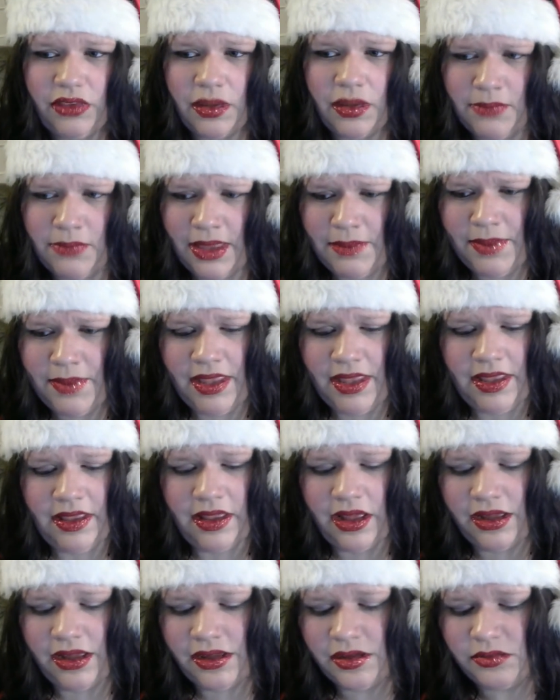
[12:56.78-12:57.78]
maybe
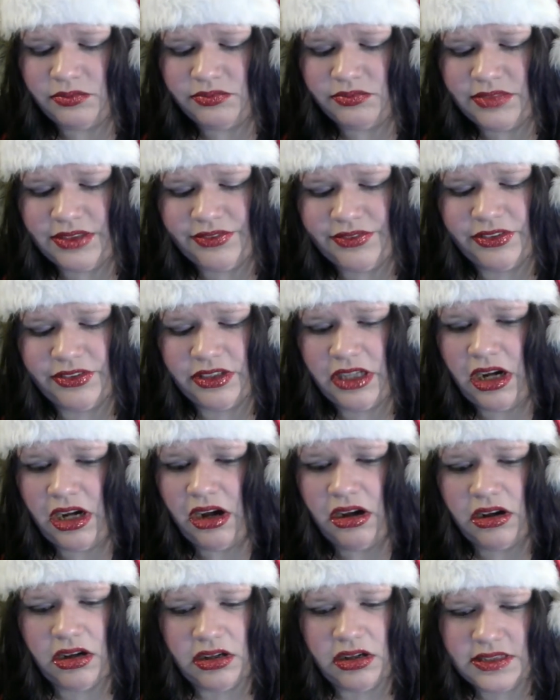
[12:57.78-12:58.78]
different
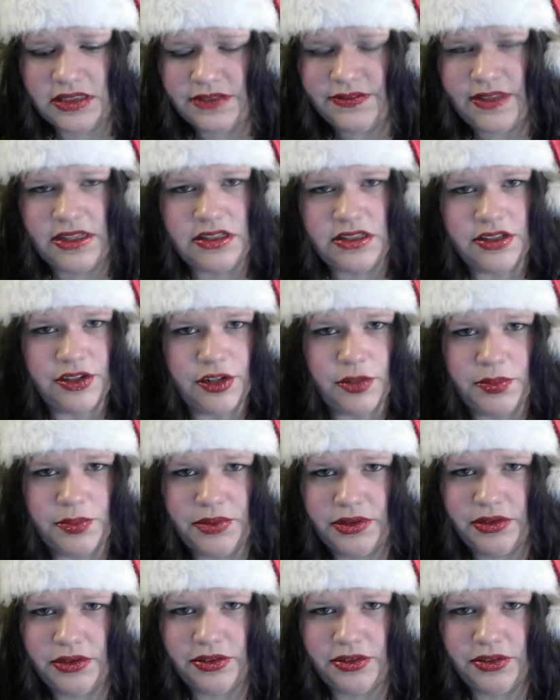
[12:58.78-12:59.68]
cards if they turn up.